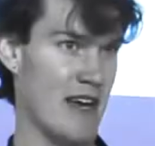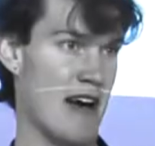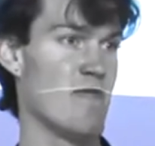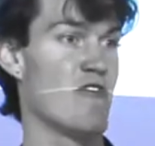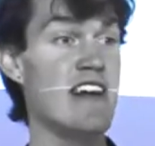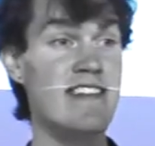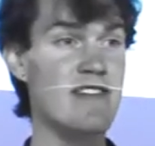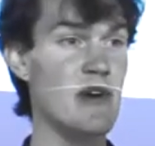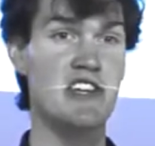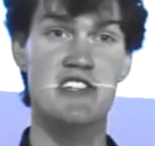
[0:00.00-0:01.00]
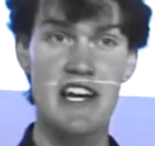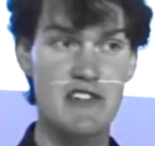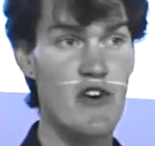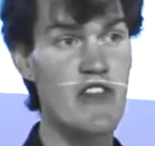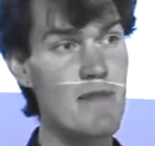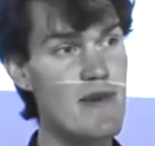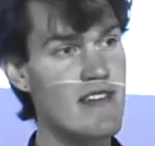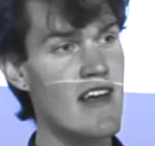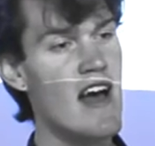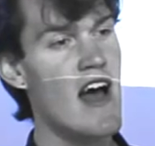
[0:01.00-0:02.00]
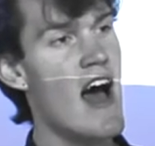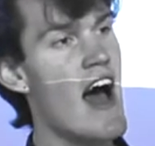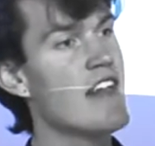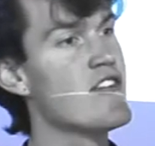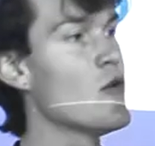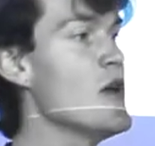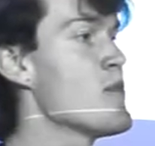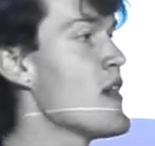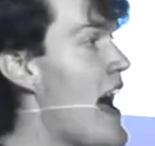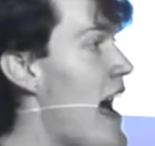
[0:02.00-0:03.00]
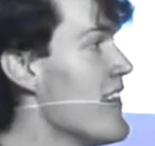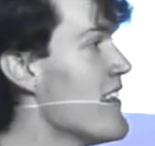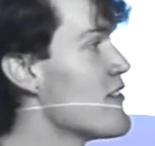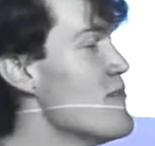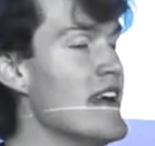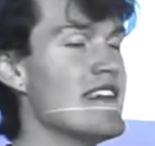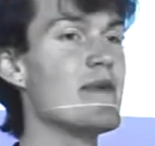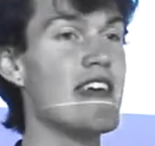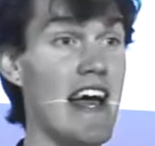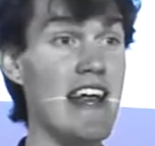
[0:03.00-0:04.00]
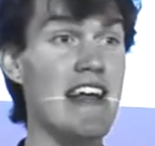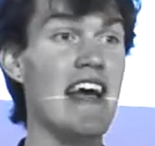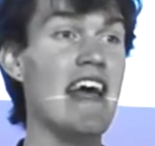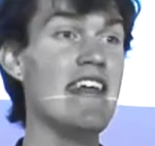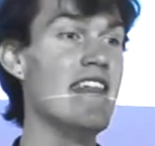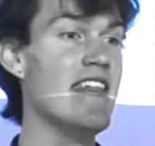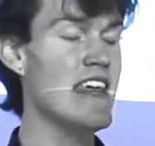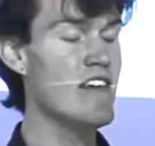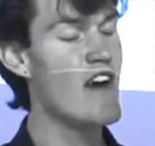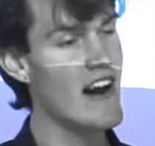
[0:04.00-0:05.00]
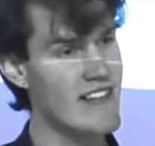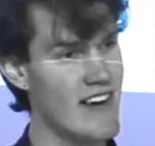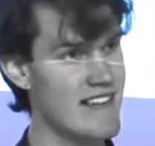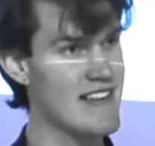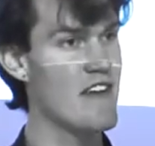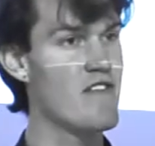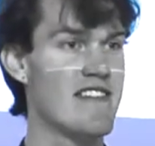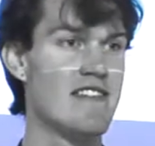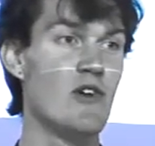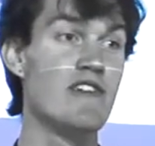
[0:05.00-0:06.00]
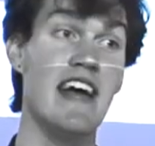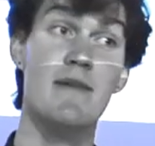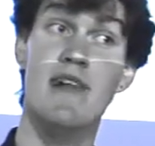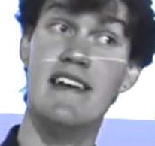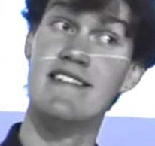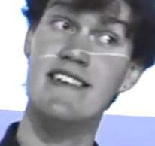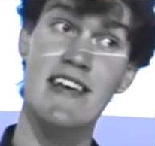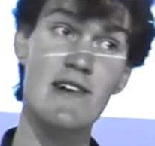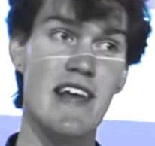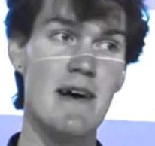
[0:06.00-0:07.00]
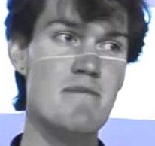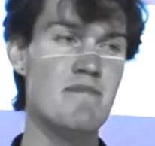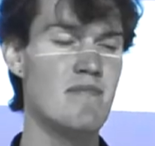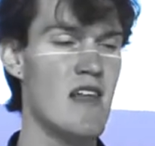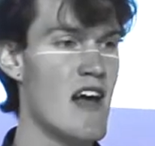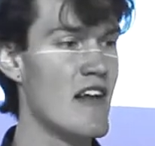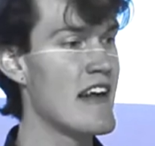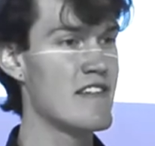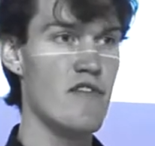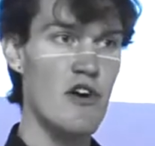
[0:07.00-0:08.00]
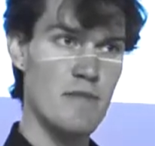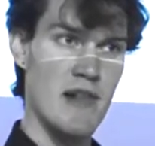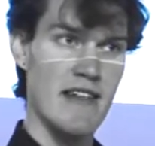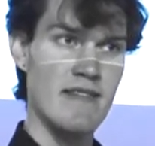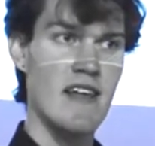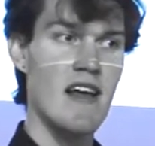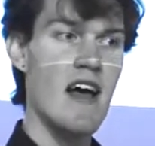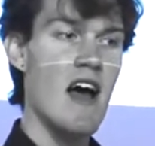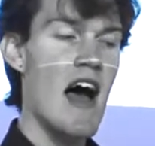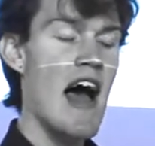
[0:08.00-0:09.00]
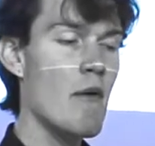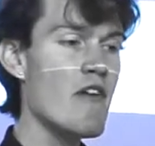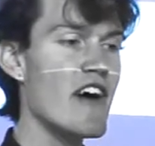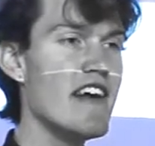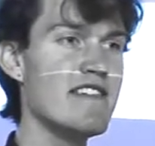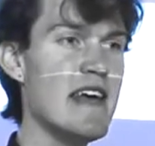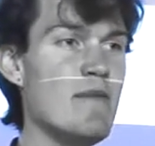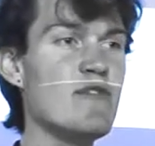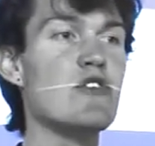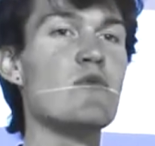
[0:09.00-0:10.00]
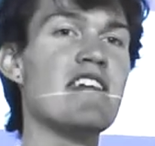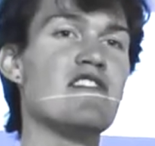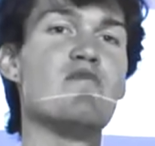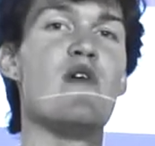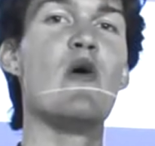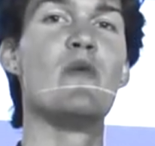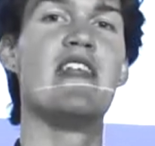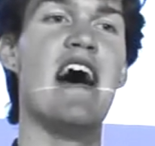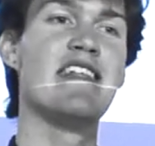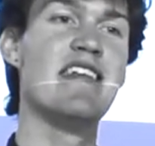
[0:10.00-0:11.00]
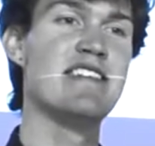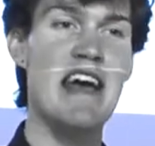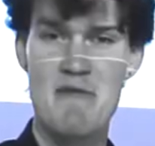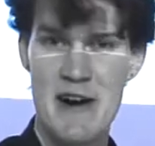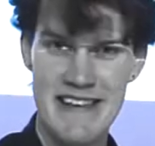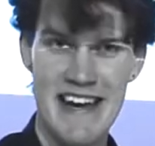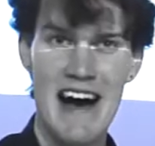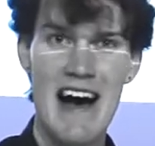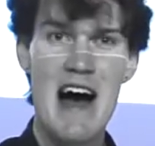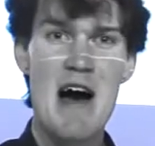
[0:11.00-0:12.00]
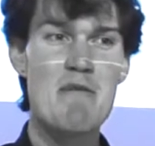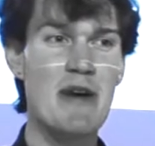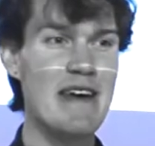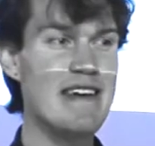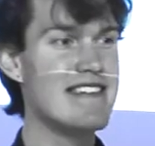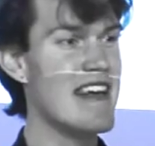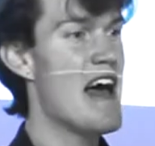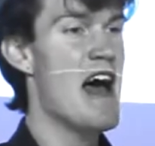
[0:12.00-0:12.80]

become friends. We exchange phone numbers. And so we plan to meet up again in the Valentine's Day festival taking place in St Kilda. That's the first plan. However, it seems the rest of Melbourne had the same idea because